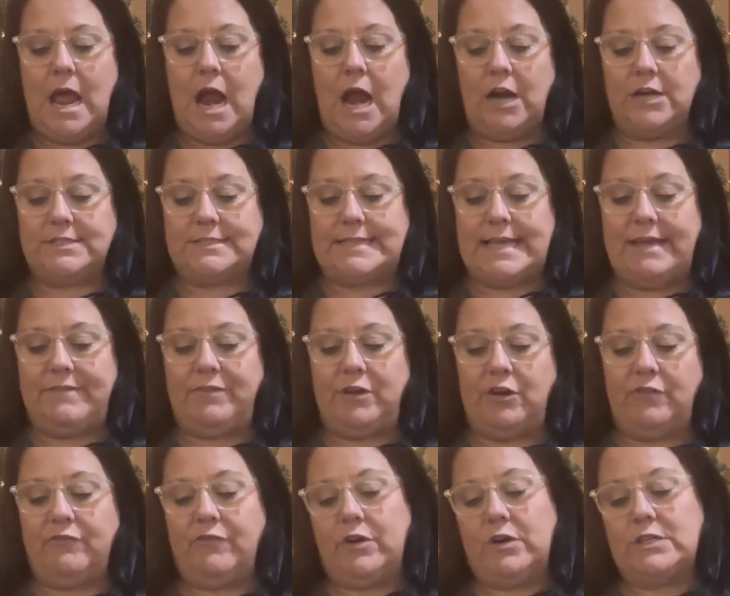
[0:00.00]
Our
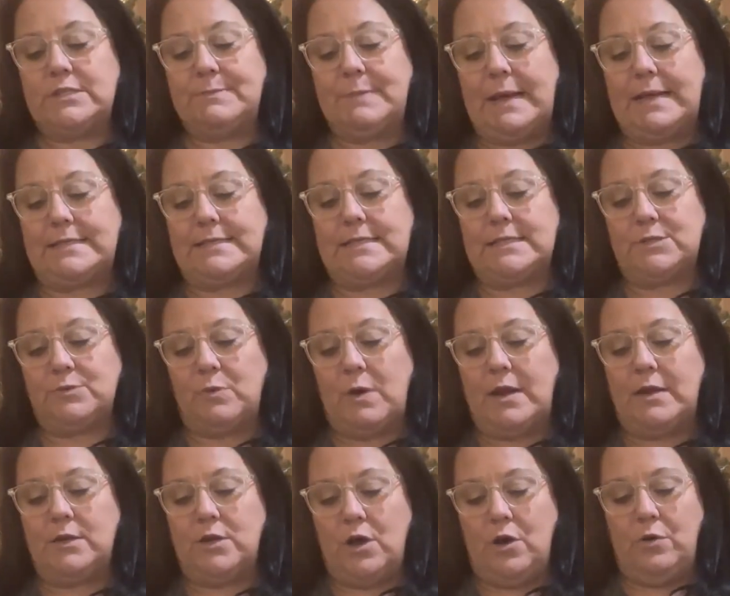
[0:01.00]
Savior first makes his
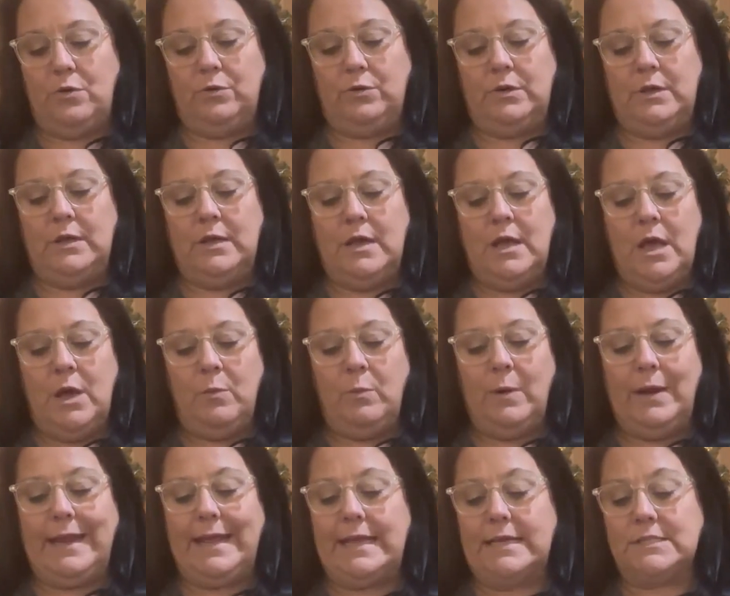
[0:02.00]
run known
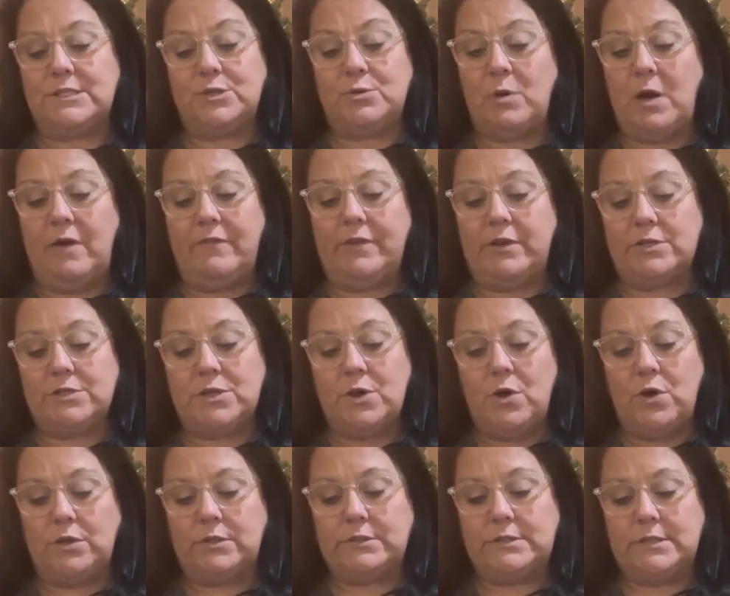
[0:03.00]
when he is 12 years
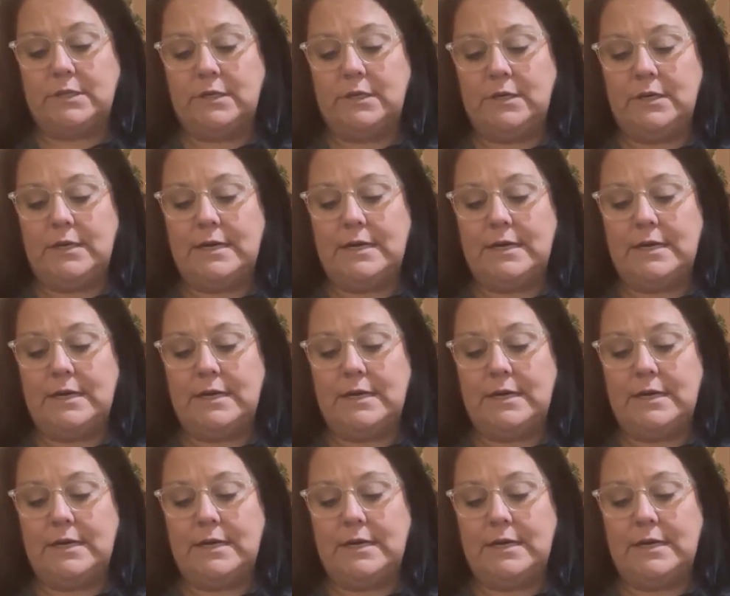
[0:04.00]
old.